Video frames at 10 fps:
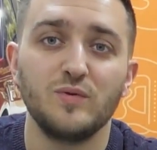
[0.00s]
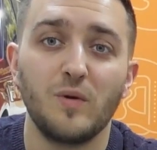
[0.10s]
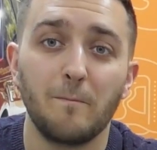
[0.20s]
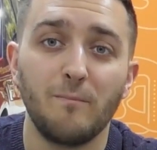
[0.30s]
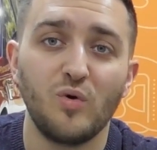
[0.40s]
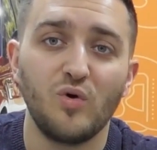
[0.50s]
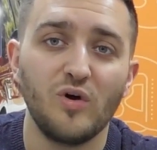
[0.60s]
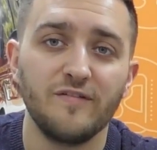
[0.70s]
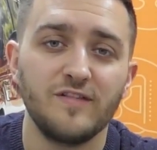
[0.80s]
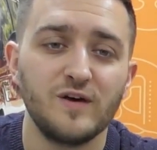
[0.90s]
We want
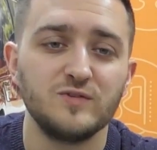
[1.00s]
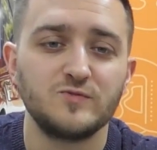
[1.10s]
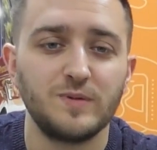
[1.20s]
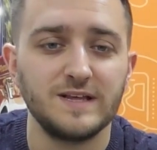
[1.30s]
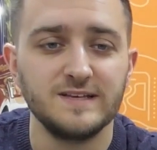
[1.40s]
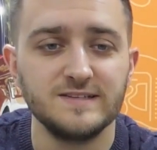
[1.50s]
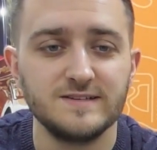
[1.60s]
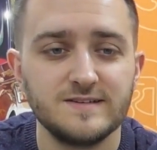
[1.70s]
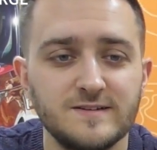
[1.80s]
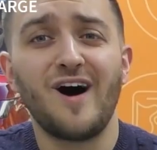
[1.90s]
more of those,
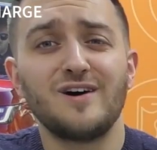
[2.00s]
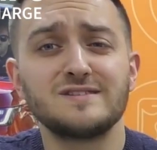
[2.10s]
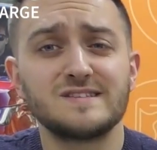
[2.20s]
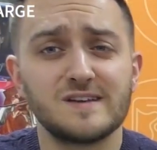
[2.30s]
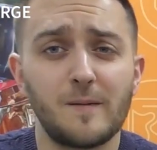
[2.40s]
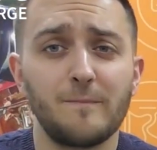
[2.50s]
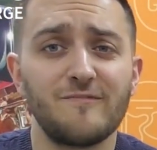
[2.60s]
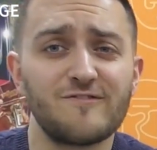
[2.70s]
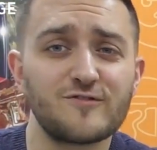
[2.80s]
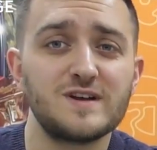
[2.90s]
please. There are
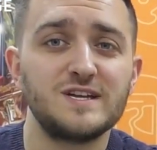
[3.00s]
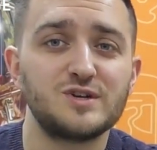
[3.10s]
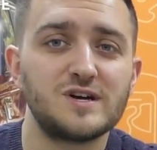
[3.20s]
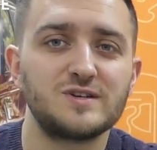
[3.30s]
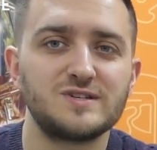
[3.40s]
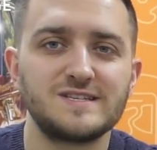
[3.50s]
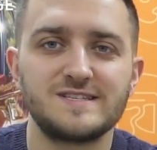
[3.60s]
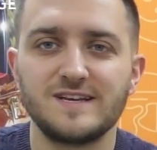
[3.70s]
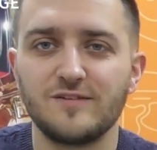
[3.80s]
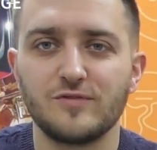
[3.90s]
some free chargers
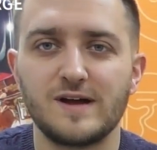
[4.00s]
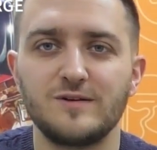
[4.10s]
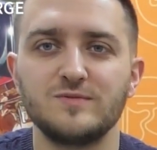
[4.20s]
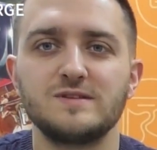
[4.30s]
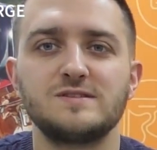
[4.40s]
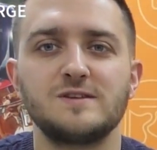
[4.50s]
still around.